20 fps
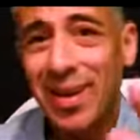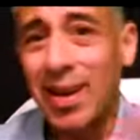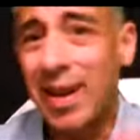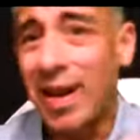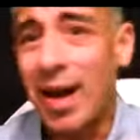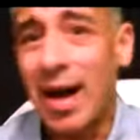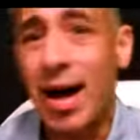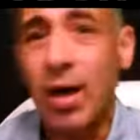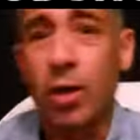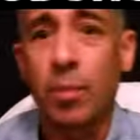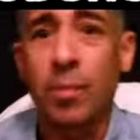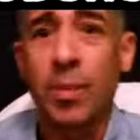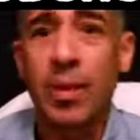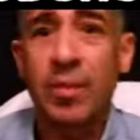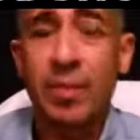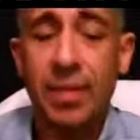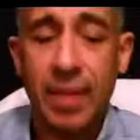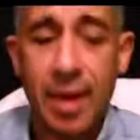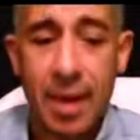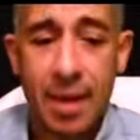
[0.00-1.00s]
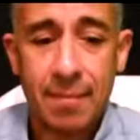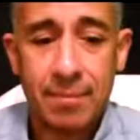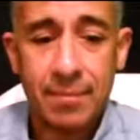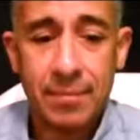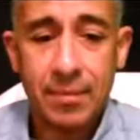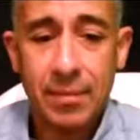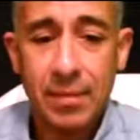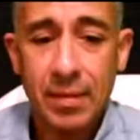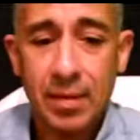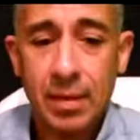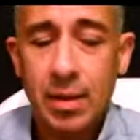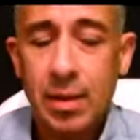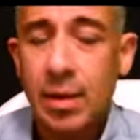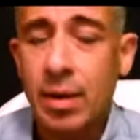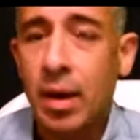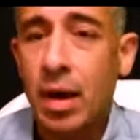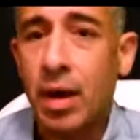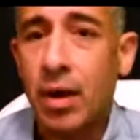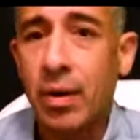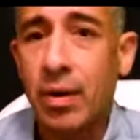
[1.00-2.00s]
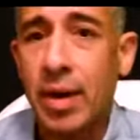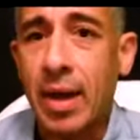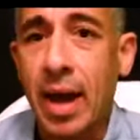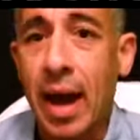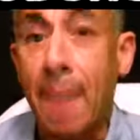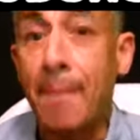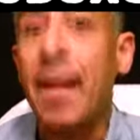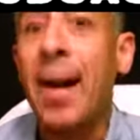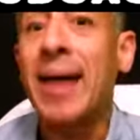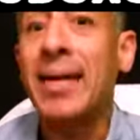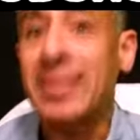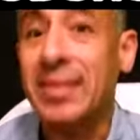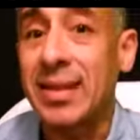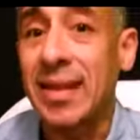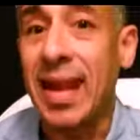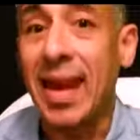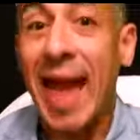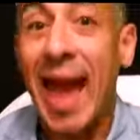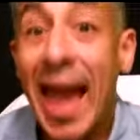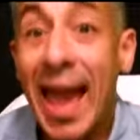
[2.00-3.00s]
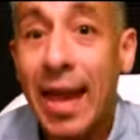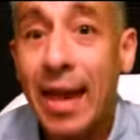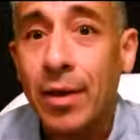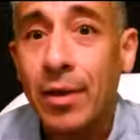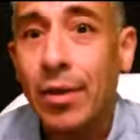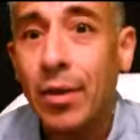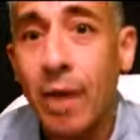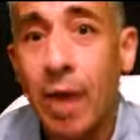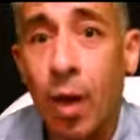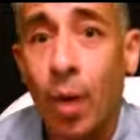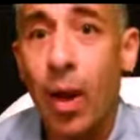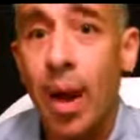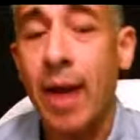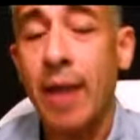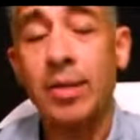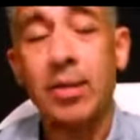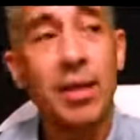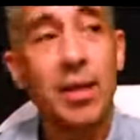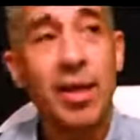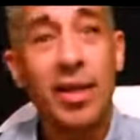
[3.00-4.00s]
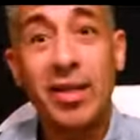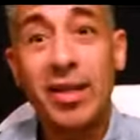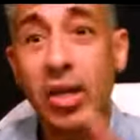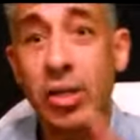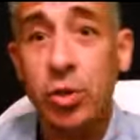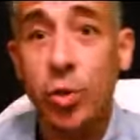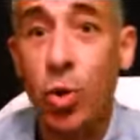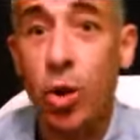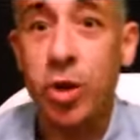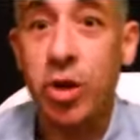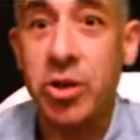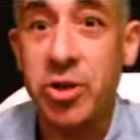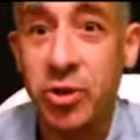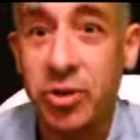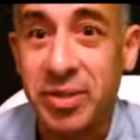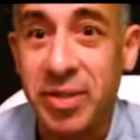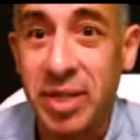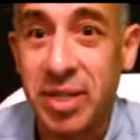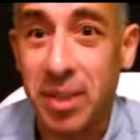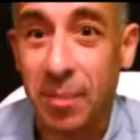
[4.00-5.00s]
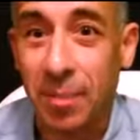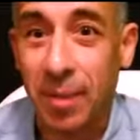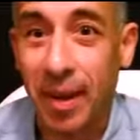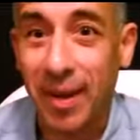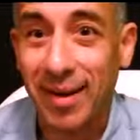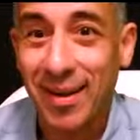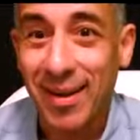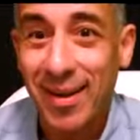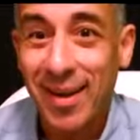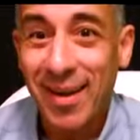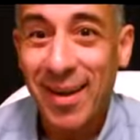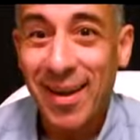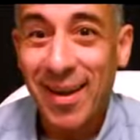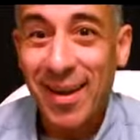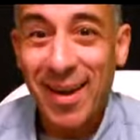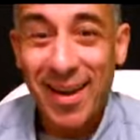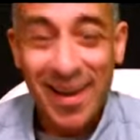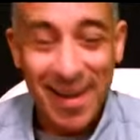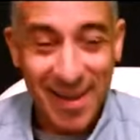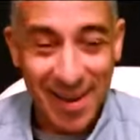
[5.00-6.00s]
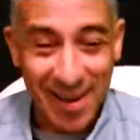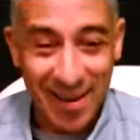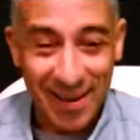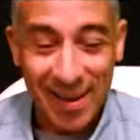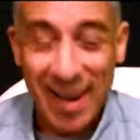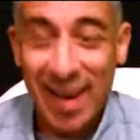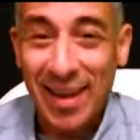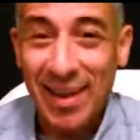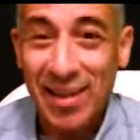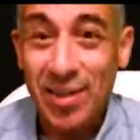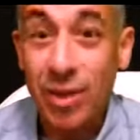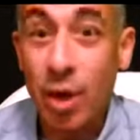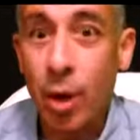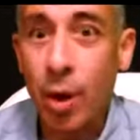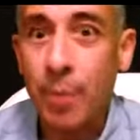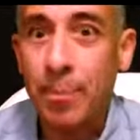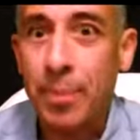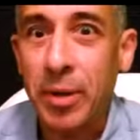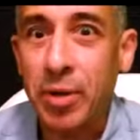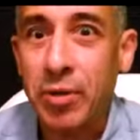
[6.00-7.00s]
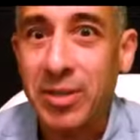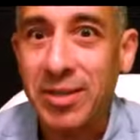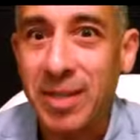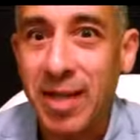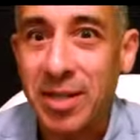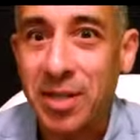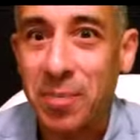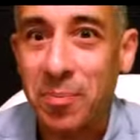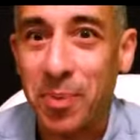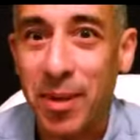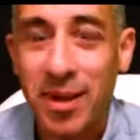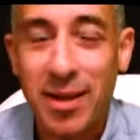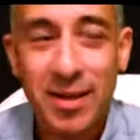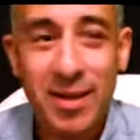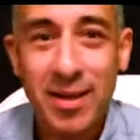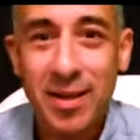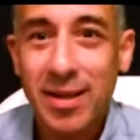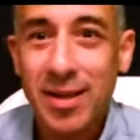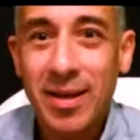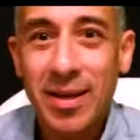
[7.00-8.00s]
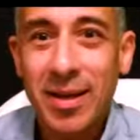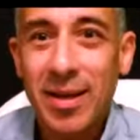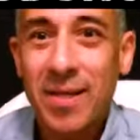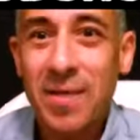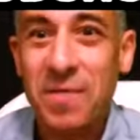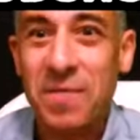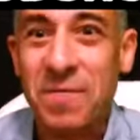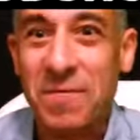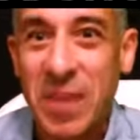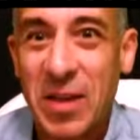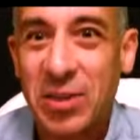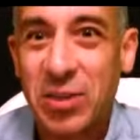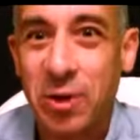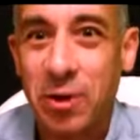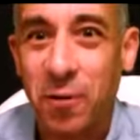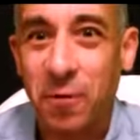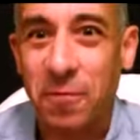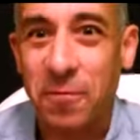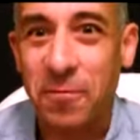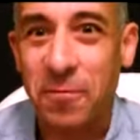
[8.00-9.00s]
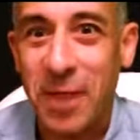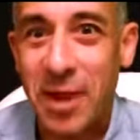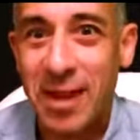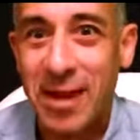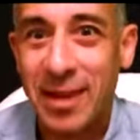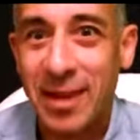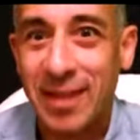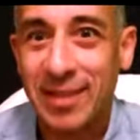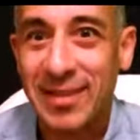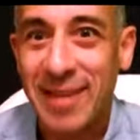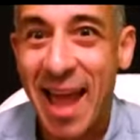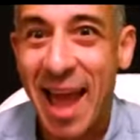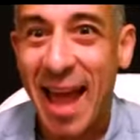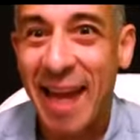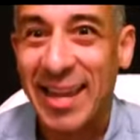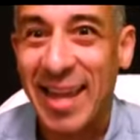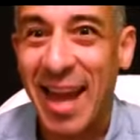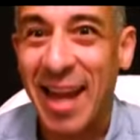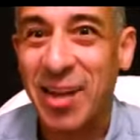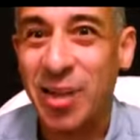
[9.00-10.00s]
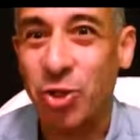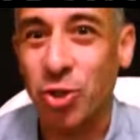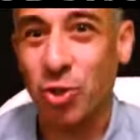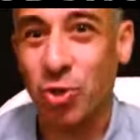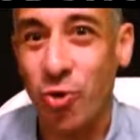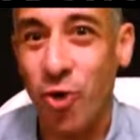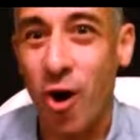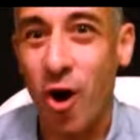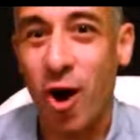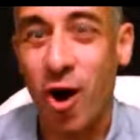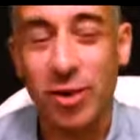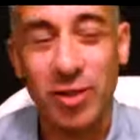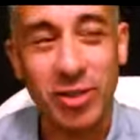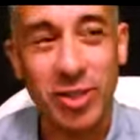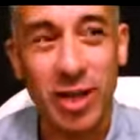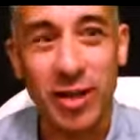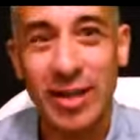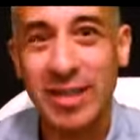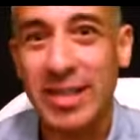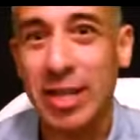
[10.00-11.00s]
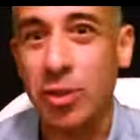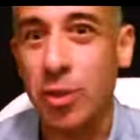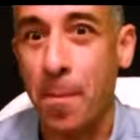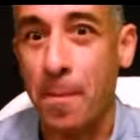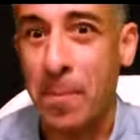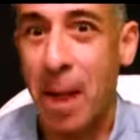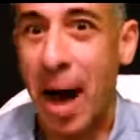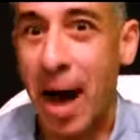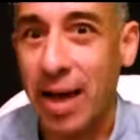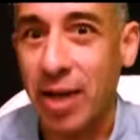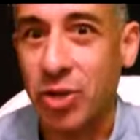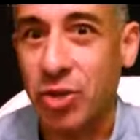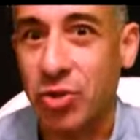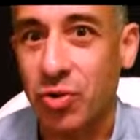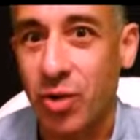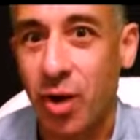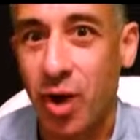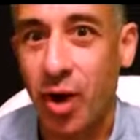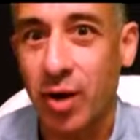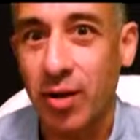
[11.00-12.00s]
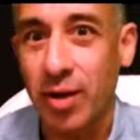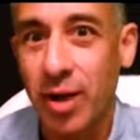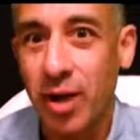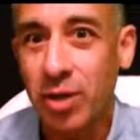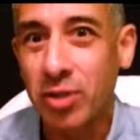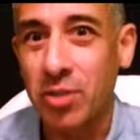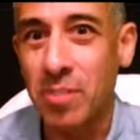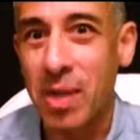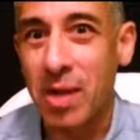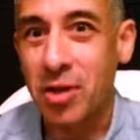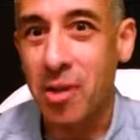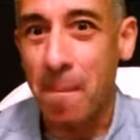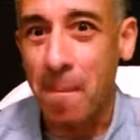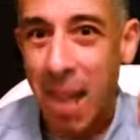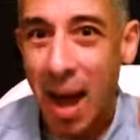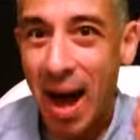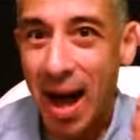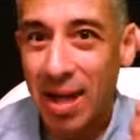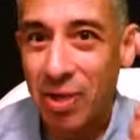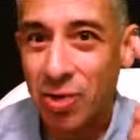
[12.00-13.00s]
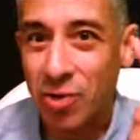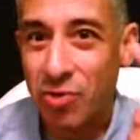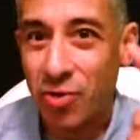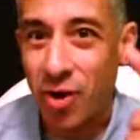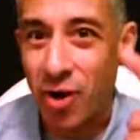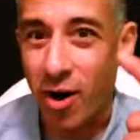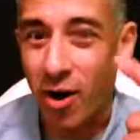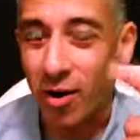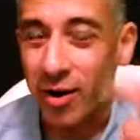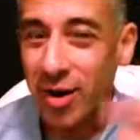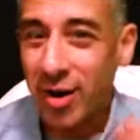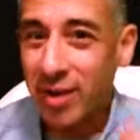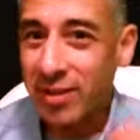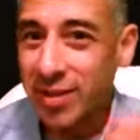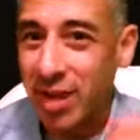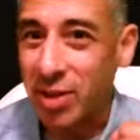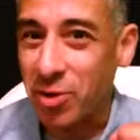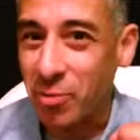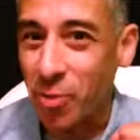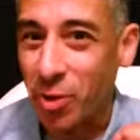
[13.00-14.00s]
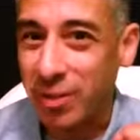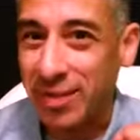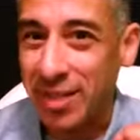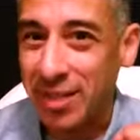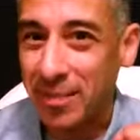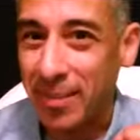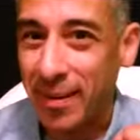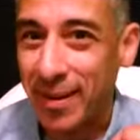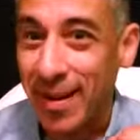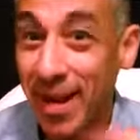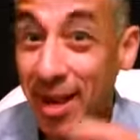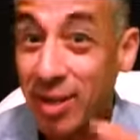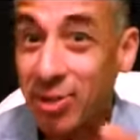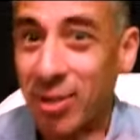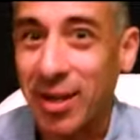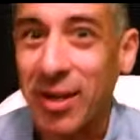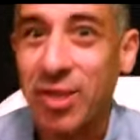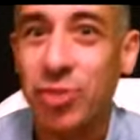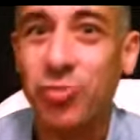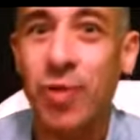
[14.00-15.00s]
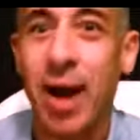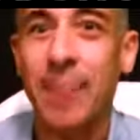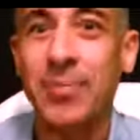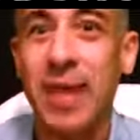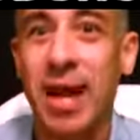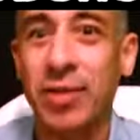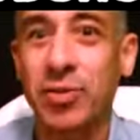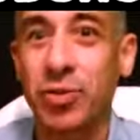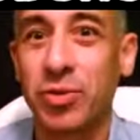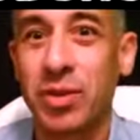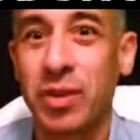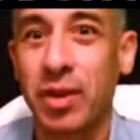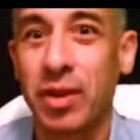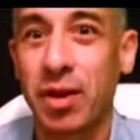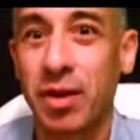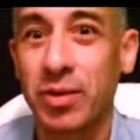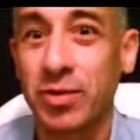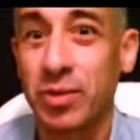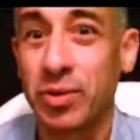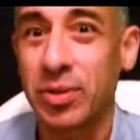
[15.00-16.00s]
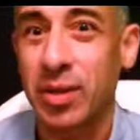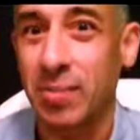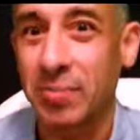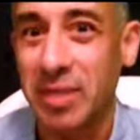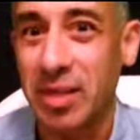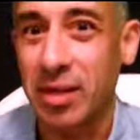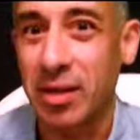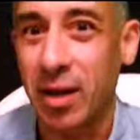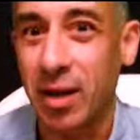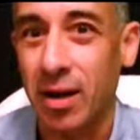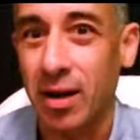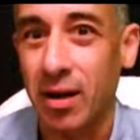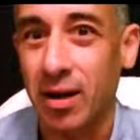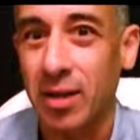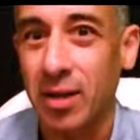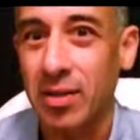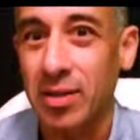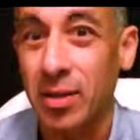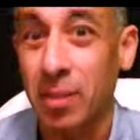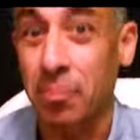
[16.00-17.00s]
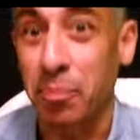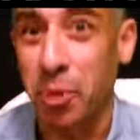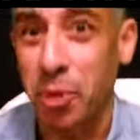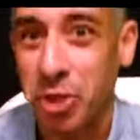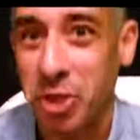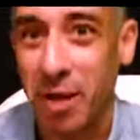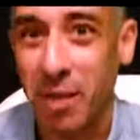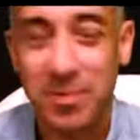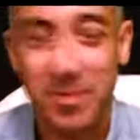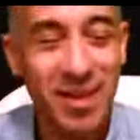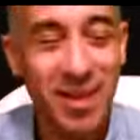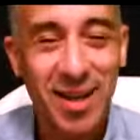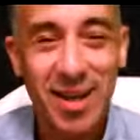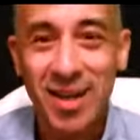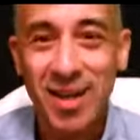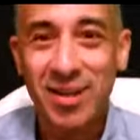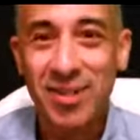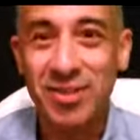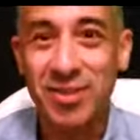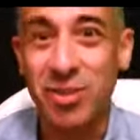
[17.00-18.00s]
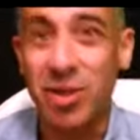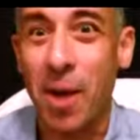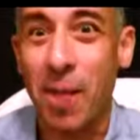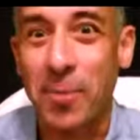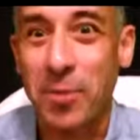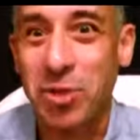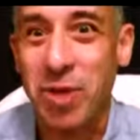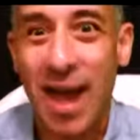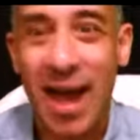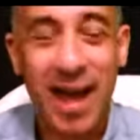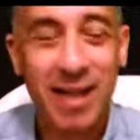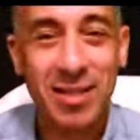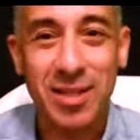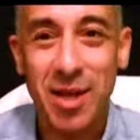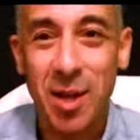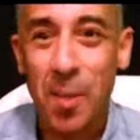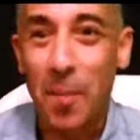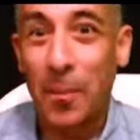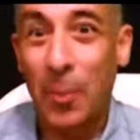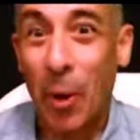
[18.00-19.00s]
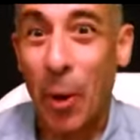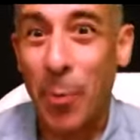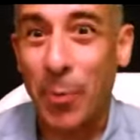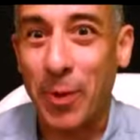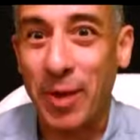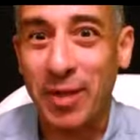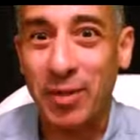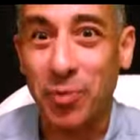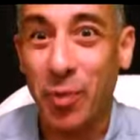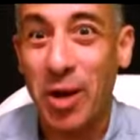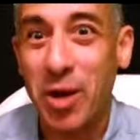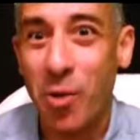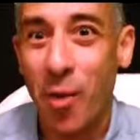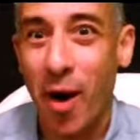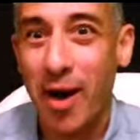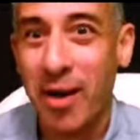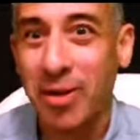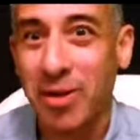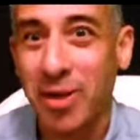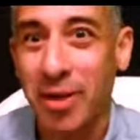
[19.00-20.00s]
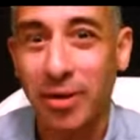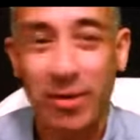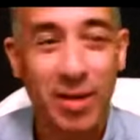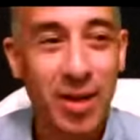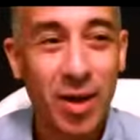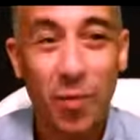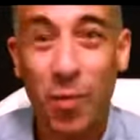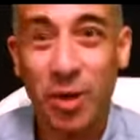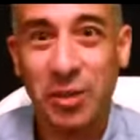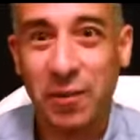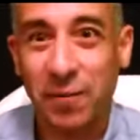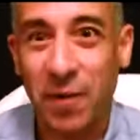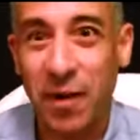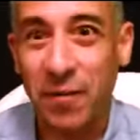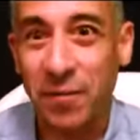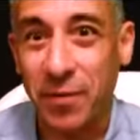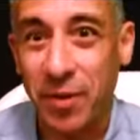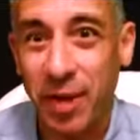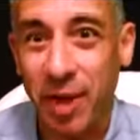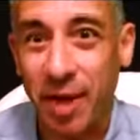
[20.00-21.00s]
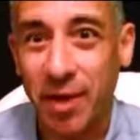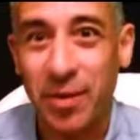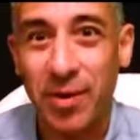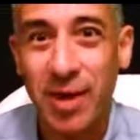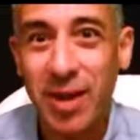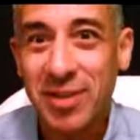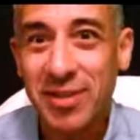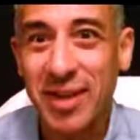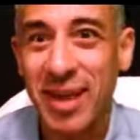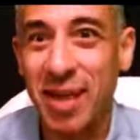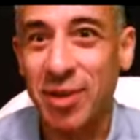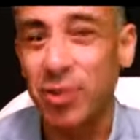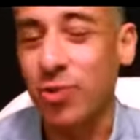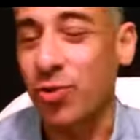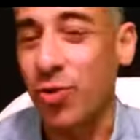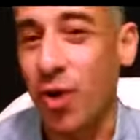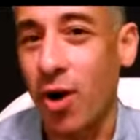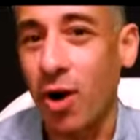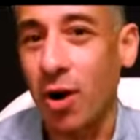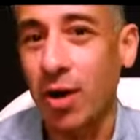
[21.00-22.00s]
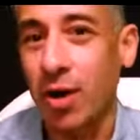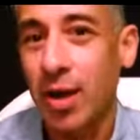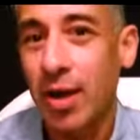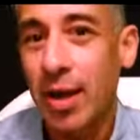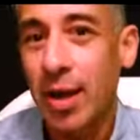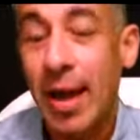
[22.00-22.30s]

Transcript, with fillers: I don't believe in that. Okay, I might say, hey, you know what? You need to work on your discipline. Okay, you know what builds discipline? Physical fitness. Yeah, getting strong. So let's get your body strong to make your mind strong to get you more disciplined. So let's drop down to uh, do some uh, some push-ups, some jumper jacks, burpees. What do you want to do? What's fun for you to get strong?